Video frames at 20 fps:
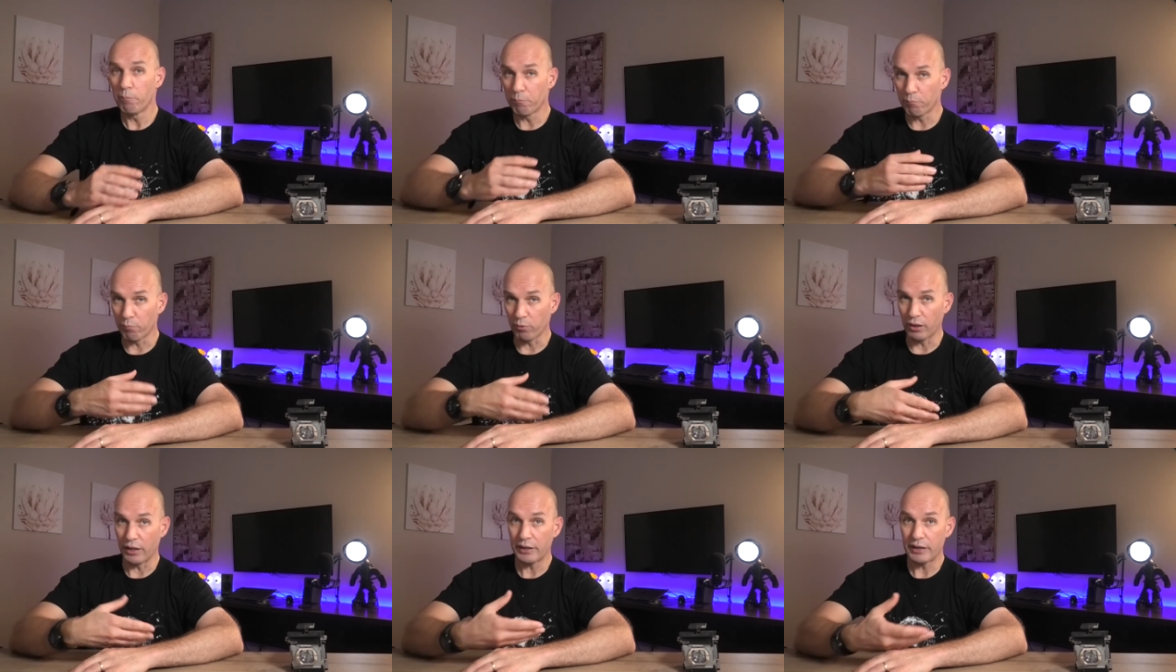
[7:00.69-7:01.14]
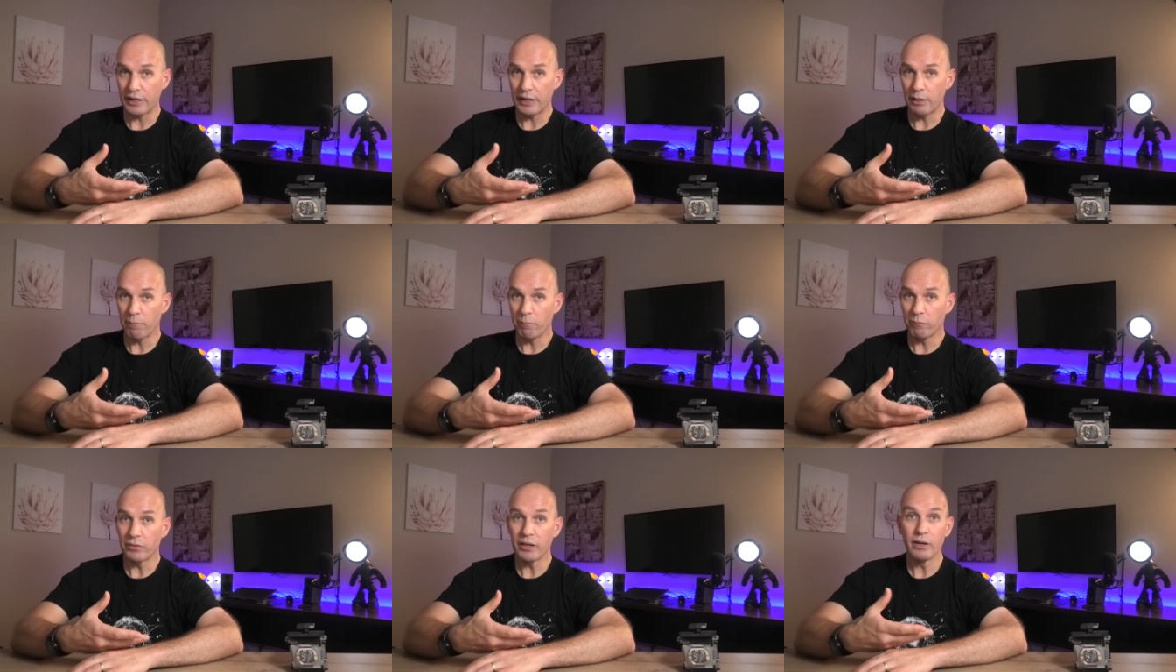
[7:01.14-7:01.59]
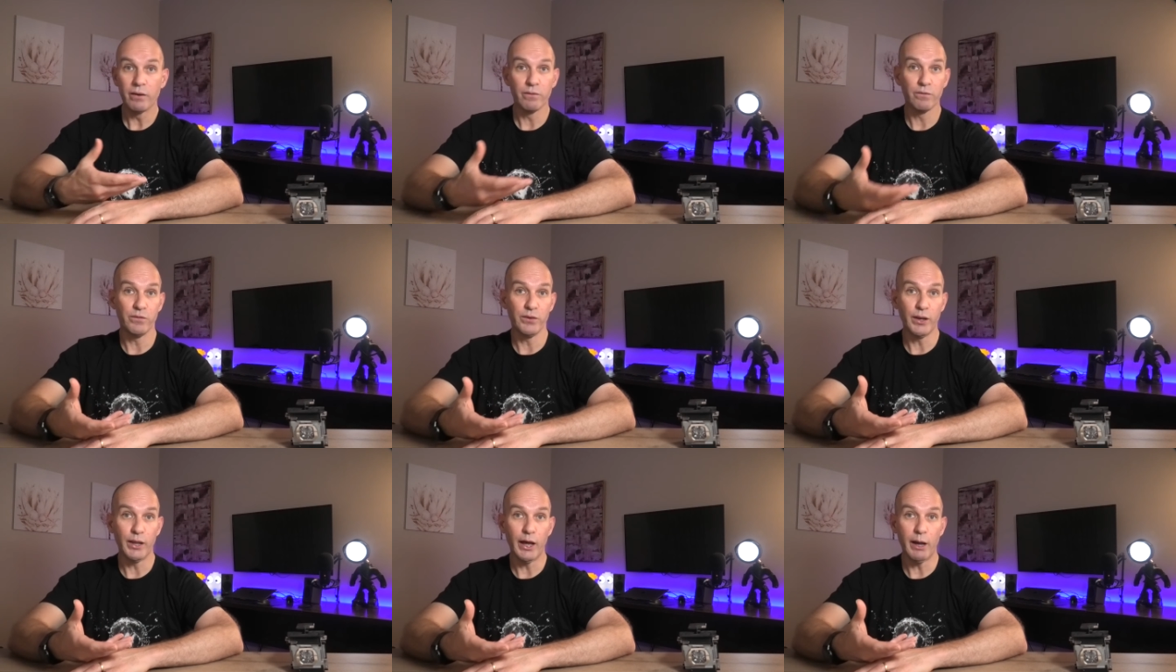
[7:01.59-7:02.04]
plug in,
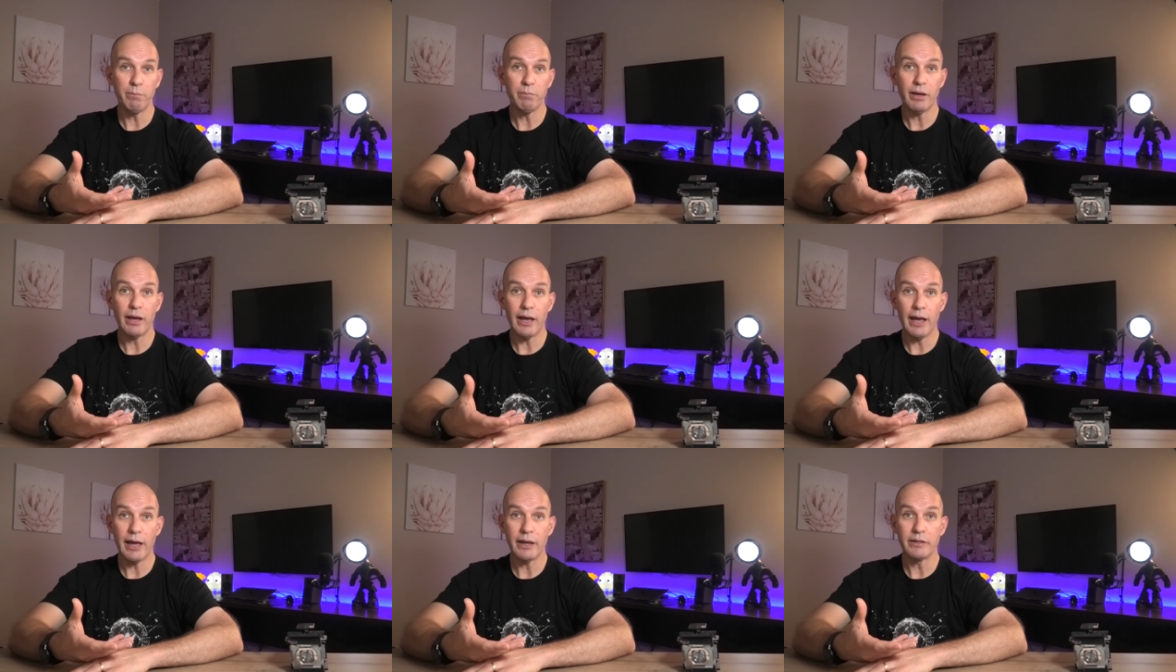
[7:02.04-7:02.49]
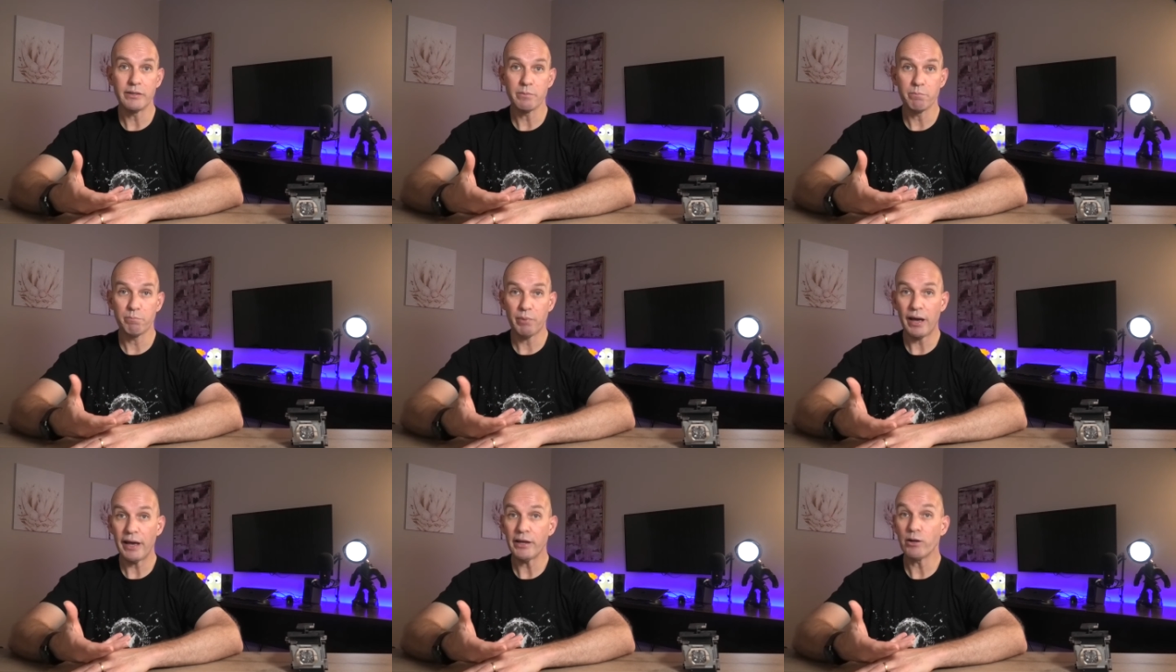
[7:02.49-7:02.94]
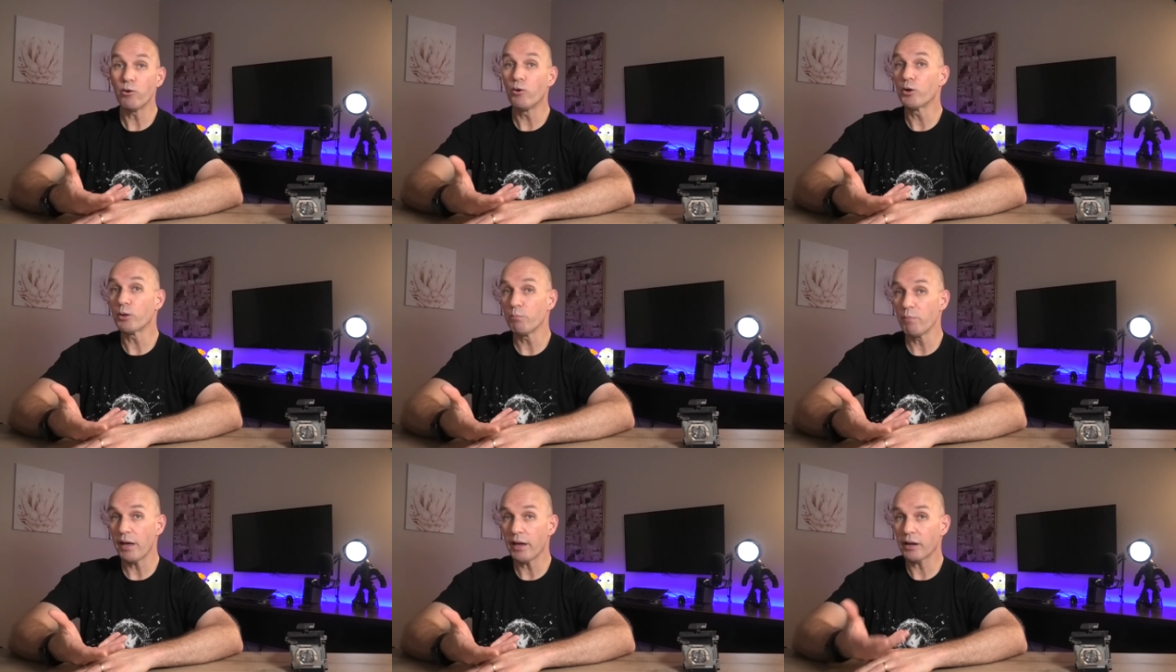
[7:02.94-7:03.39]
fill up, and pay
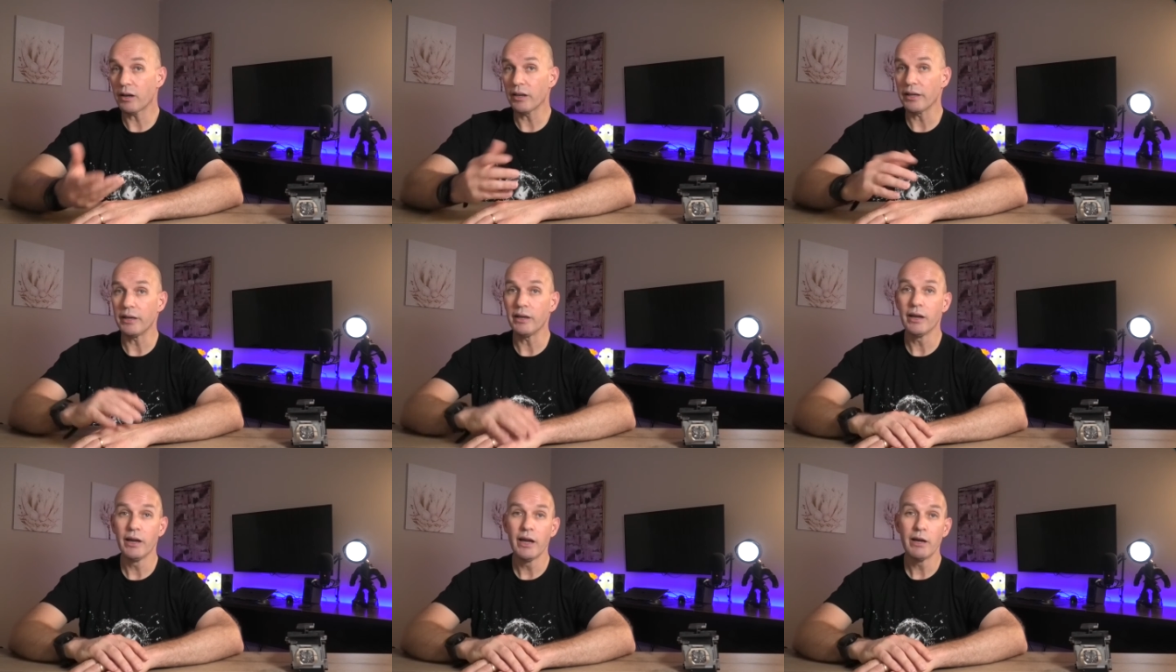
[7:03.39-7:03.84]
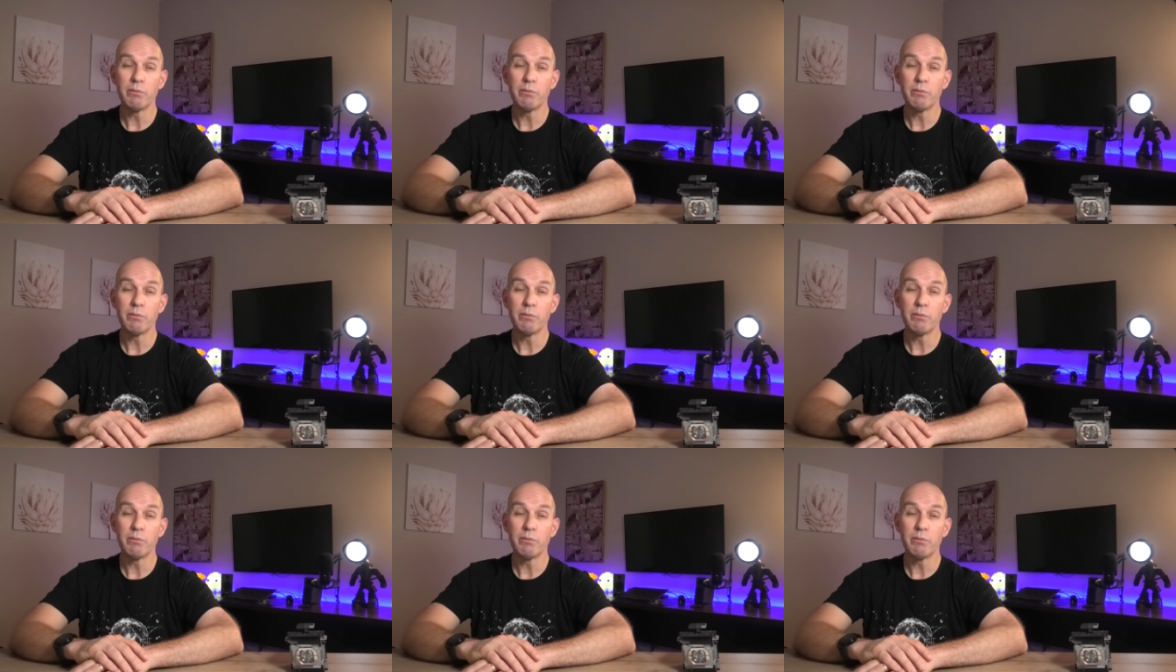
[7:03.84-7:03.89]
automatically